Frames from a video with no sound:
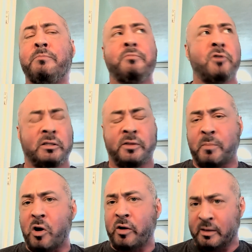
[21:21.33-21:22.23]
brought to the
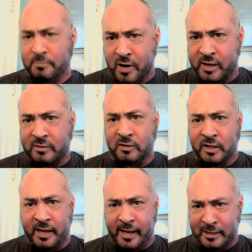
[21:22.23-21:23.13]
market a product called
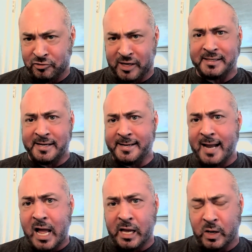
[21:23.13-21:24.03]

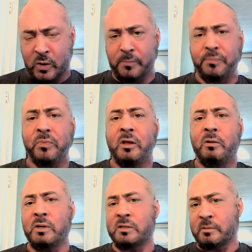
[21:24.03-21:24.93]
androstenedione,
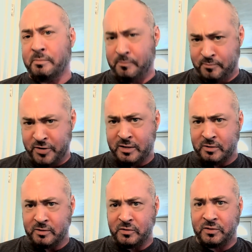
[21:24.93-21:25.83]
which is a
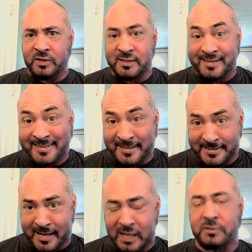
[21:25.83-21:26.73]
precursor to
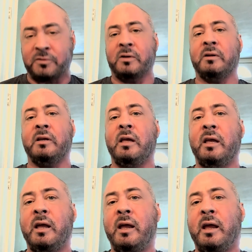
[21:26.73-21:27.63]
testosterone.
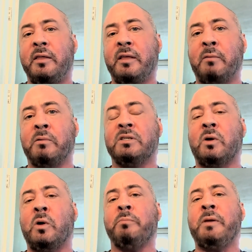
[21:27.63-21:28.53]
That was
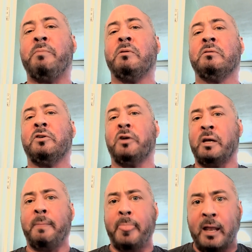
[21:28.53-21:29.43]
sold. People took
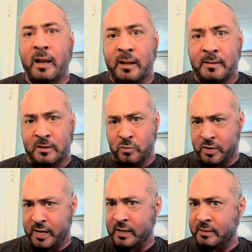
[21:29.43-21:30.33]
it and to
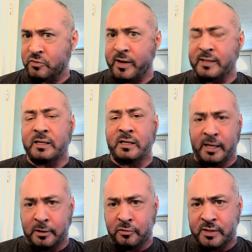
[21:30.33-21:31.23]
get a transient
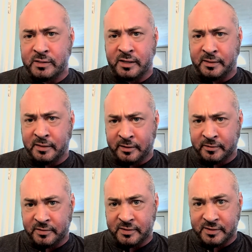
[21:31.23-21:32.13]
increase in
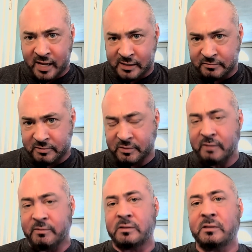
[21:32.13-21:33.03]
their testosterone
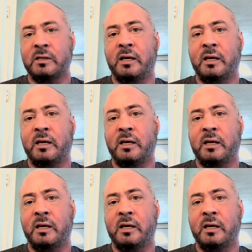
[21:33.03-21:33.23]
levels.